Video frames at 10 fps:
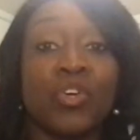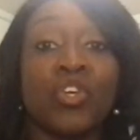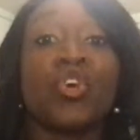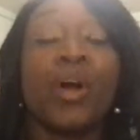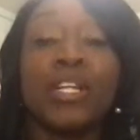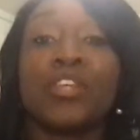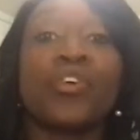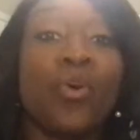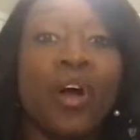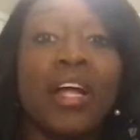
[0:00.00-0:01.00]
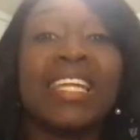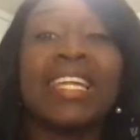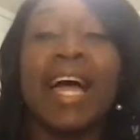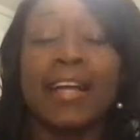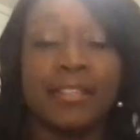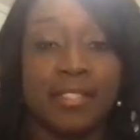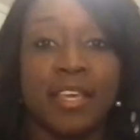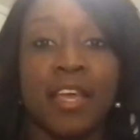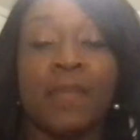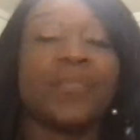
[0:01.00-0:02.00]
your
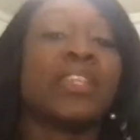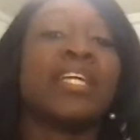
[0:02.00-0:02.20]
legacy,